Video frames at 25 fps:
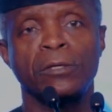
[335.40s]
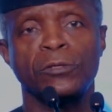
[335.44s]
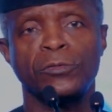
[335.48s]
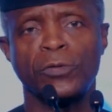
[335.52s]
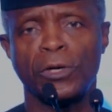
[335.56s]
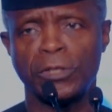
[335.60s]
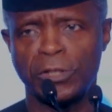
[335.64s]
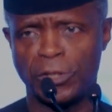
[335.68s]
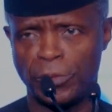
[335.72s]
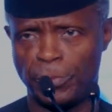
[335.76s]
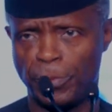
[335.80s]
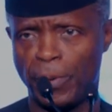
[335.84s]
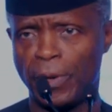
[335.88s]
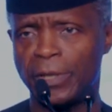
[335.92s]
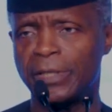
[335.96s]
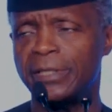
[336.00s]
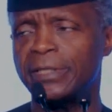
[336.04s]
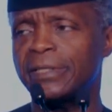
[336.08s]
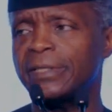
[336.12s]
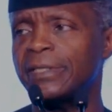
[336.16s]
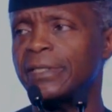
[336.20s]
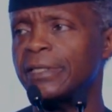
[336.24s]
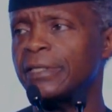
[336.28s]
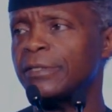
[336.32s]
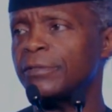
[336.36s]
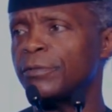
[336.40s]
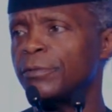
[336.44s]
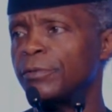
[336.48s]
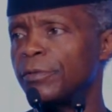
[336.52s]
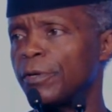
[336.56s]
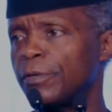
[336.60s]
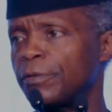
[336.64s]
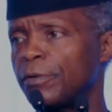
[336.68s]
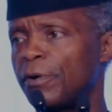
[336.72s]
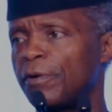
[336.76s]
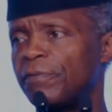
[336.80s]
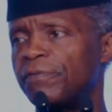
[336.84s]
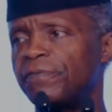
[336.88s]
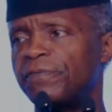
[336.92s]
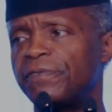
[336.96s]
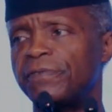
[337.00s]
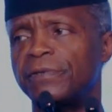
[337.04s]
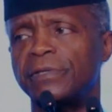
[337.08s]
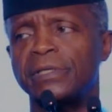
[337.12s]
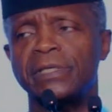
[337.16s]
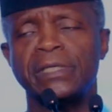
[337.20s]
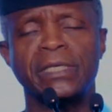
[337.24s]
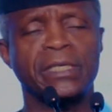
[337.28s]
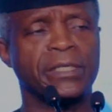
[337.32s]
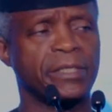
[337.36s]
Such policies do not
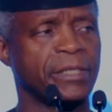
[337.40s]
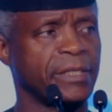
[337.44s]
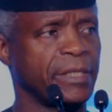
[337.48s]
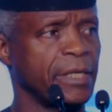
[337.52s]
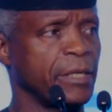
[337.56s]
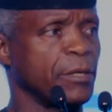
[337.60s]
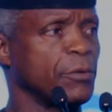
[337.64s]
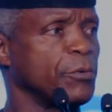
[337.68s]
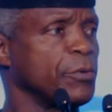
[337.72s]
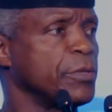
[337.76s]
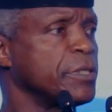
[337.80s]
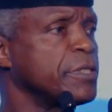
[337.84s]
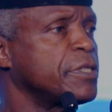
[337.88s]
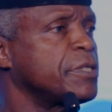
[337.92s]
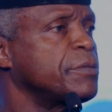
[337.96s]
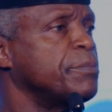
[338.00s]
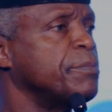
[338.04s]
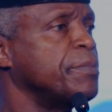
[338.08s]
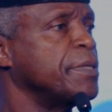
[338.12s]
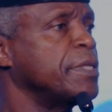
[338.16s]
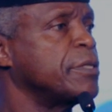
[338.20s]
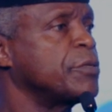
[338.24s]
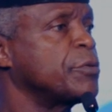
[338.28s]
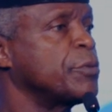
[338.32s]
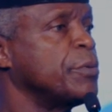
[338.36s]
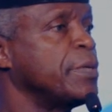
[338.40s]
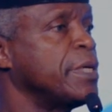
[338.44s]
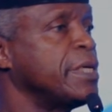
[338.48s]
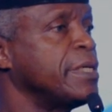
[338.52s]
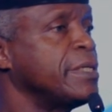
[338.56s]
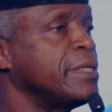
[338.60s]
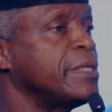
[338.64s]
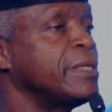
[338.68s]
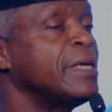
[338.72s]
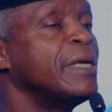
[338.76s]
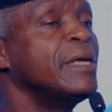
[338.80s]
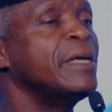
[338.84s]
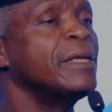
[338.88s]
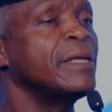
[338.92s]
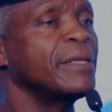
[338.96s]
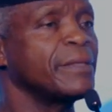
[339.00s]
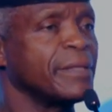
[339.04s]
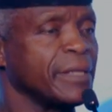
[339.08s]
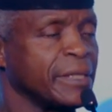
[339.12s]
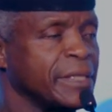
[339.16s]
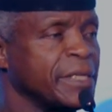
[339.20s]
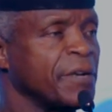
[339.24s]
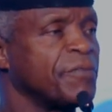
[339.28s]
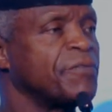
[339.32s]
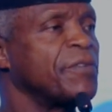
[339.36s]
often distinguish between
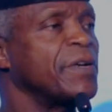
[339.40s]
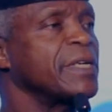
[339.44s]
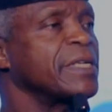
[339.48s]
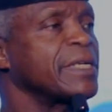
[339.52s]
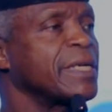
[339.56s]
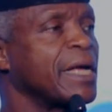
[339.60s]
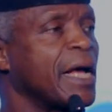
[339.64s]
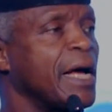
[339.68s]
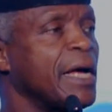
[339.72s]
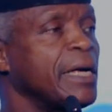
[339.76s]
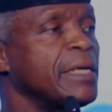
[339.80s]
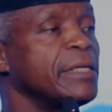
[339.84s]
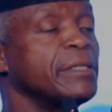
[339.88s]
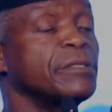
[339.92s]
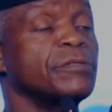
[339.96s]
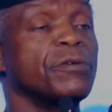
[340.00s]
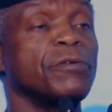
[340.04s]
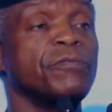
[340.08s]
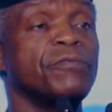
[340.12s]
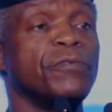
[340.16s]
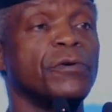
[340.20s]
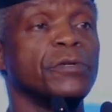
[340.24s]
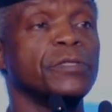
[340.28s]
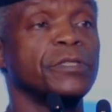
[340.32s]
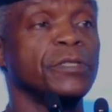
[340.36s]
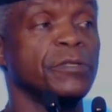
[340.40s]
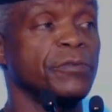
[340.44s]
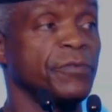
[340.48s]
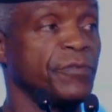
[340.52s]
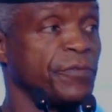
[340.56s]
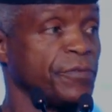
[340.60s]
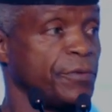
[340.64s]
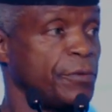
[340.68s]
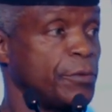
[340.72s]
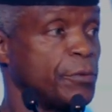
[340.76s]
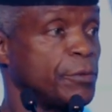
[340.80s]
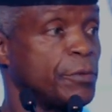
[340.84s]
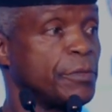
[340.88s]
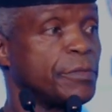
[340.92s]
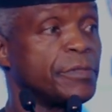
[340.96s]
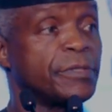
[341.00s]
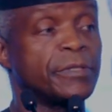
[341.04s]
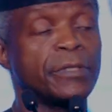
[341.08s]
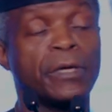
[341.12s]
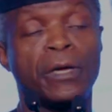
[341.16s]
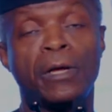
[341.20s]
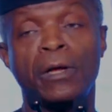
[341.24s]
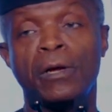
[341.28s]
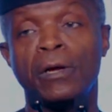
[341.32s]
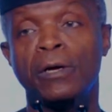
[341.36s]
the different kinds of fossil
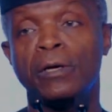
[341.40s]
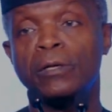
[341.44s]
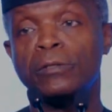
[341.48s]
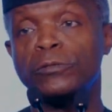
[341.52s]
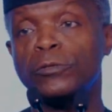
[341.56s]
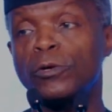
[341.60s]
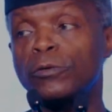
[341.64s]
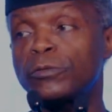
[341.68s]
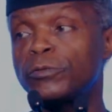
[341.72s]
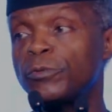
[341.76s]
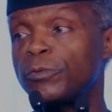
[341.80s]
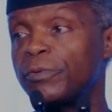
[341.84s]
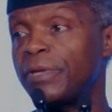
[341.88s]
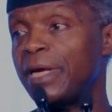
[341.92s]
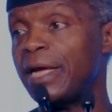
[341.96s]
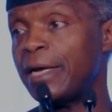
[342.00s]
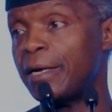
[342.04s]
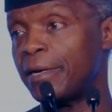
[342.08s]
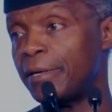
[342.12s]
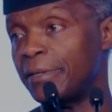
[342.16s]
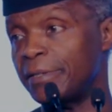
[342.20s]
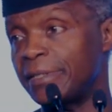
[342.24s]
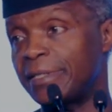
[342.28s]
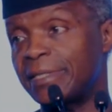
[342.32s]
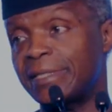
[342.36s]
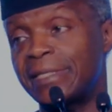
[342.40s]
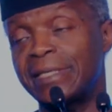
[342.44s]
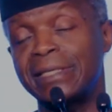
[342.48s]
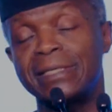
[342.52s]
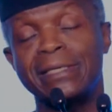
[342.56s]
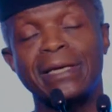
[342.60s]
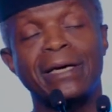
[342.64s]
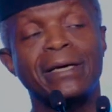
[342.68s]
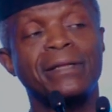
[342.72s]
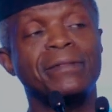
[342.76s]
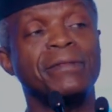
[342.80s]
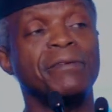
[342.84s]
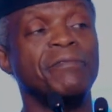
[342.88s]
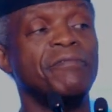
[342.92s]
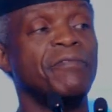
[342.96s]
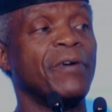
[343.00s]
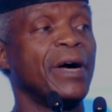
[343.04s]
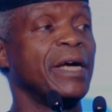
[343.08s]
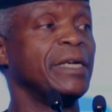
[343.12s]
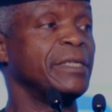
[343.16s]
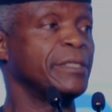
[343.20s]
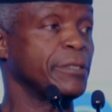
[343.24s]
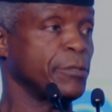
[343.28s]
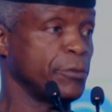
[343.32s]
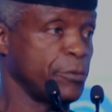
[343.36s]
fuels, nor do they consider the
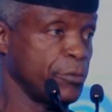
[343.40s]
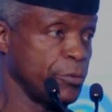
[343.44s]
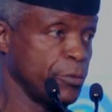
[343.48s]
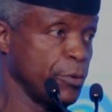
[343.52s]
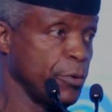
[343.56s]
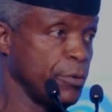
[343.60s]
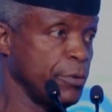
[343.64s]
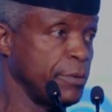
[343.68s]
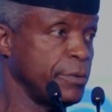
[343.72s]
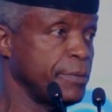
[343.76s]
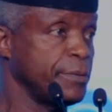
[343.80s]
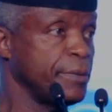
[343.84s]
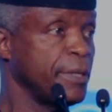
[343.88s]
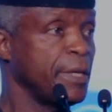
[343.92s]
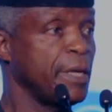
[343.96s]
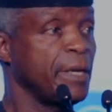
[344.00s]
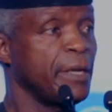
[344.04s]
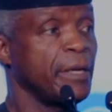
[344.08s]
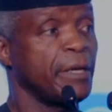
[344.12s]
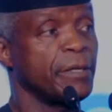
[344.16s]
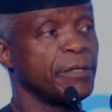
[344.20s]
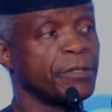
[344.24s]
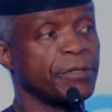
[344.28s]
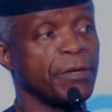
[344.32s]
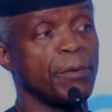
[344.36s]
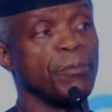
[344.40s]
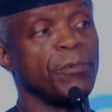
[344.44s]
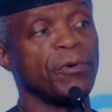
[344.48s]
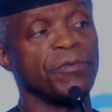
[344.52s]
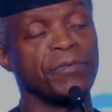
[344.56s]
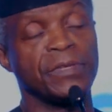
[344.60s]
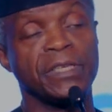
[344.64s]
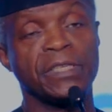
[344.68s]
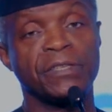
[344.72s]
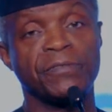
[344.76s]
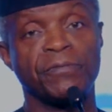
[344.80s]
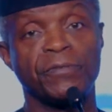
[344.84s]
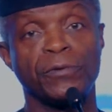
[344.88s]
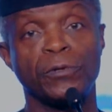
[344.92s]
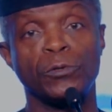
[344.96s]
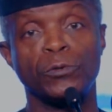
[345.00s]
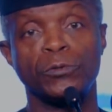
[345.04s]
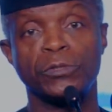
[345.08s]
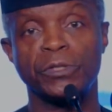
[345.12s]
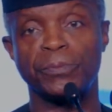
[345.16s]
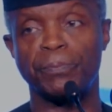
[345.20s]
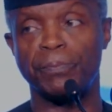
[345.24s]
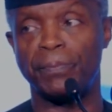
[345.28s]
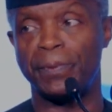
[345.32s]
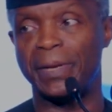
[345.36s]
vital role some of these
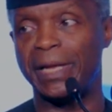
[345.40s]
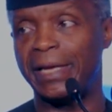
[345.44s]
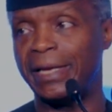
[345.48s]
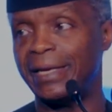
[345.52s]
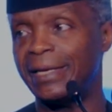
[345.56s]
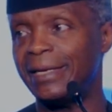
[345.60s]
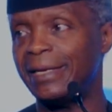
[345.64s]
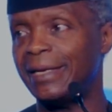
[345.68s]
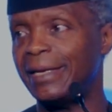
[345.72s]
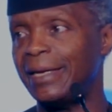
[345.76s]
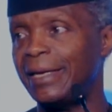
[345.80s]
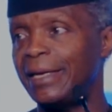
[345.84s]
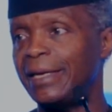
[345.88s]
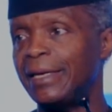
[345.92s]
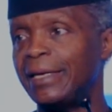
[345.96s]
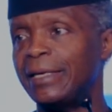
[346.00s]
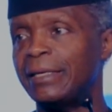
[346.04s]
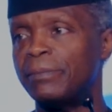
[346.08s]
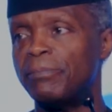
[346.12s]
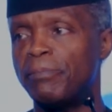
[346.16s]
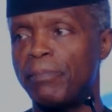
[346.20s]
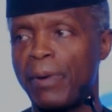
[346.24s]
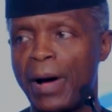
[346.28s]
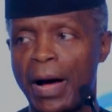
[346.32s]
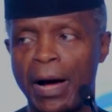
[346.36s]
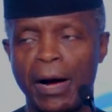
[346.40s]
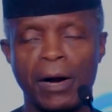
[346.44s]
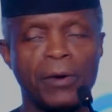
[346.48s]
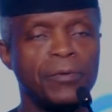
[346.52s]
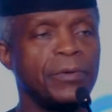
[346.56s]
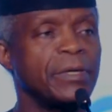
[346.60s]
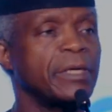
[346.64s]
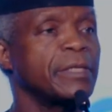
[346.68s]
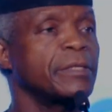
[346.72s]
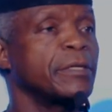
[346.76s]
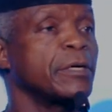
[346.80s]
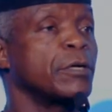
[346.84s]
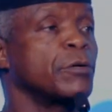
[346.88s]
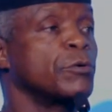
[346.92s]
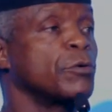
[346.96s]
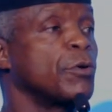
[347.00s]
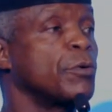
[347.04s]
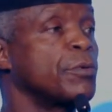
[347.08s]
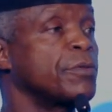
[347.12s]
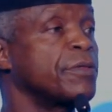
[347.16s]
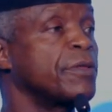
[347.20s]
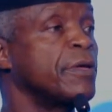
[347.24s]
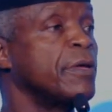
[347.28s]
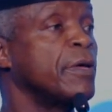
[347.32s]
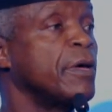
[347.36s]
fuels play in powering the
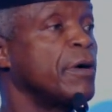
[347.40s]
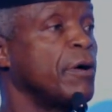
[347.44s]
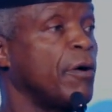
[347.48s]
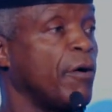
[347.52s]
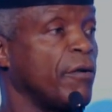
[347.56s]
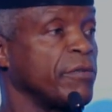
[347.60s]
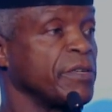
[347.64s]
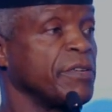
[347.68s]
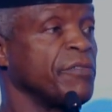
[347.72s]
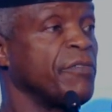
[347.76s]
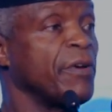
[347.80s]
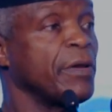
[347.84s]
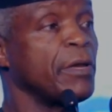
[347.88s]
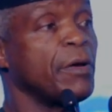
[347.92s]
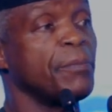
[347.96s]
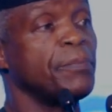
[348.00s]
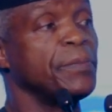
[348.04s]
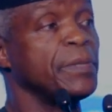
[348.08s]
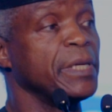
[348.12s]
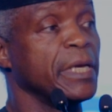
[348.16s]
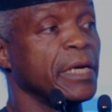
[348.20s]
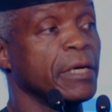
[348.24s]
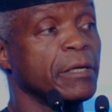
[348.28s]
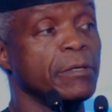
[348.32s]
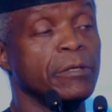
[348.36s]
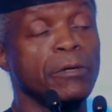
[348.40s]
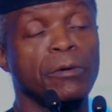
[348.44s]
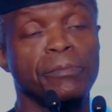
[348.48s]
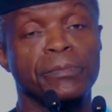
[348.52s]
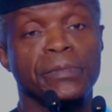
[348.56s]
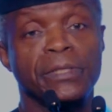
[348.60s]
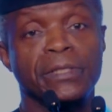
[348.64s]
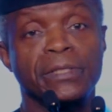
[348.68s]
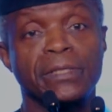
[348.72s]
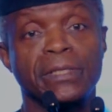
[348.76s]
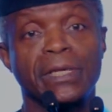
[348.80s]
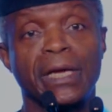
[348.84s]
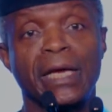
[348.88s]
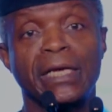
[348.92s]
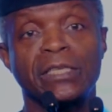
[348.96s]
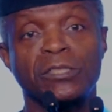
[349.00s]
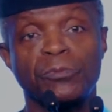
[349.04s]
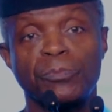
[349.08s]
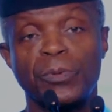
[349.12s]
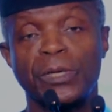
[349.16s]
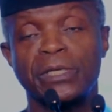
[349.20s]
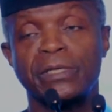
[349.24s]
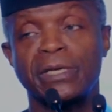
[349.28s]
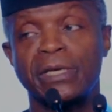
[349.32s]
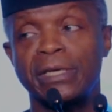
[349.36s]
growth of developing economies,
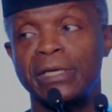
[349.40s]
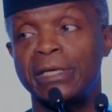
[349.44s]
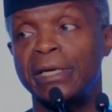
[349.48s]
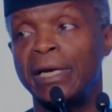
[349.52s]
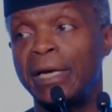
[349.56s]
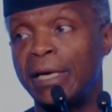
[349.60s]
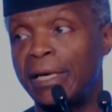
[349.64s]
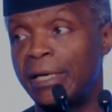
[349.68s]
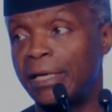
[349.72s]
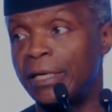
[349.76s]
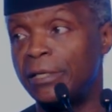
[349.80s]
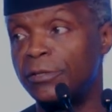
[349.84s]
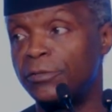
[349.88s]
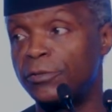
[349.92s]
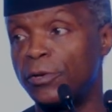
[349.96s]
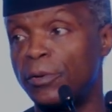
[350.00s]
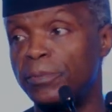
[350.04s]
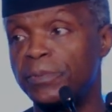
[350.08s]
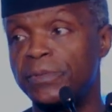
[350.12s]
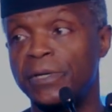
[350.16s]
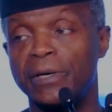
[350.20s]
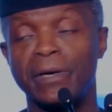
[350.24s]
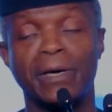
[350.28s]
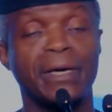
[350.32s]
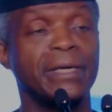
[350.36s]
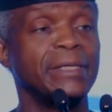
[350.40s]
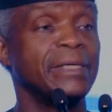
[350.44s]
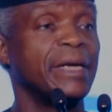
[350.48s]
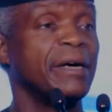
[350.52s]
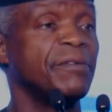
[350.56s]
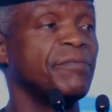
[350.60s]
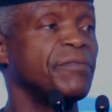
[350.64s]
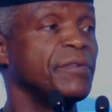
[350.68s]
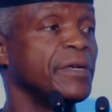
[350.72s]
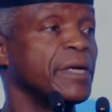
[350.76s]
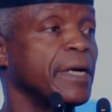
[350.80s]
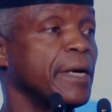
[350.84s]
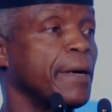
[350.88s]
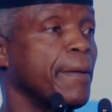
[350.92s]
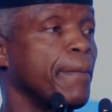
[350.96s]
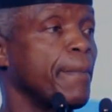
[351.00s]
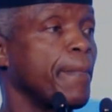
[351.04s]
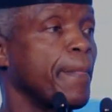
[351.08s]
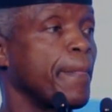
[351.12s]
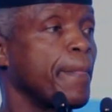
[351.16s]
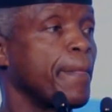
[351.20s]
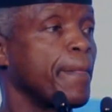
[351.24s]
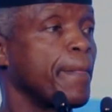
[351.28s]
especially in sub Saharan Africa.